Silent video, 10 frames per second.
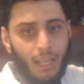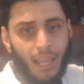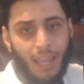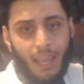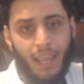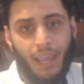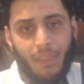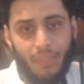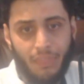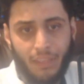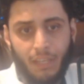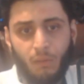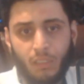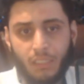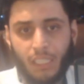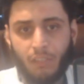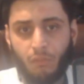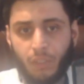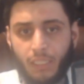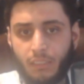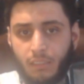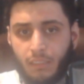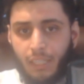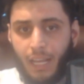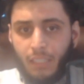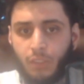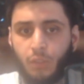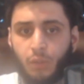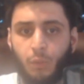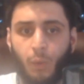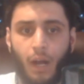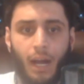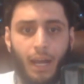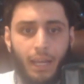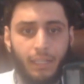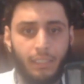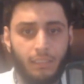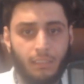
And there is a reason as to why